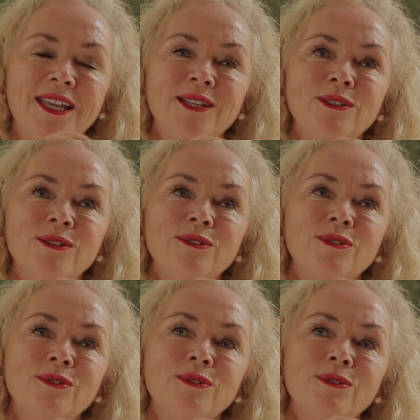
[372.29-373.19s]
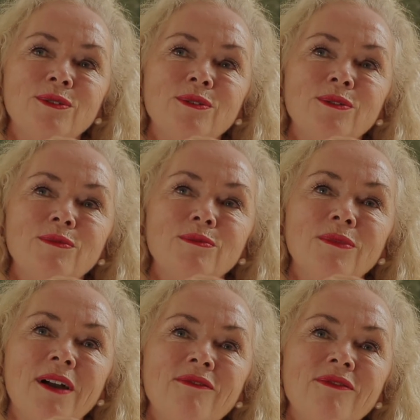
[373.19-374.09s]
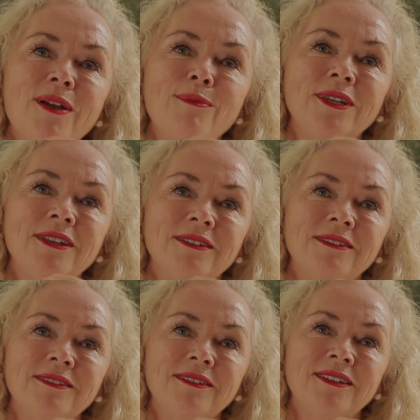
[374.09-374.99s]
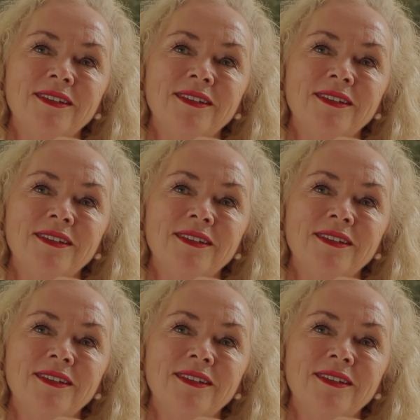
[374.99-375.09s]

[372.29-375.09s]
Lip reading: into my feminine.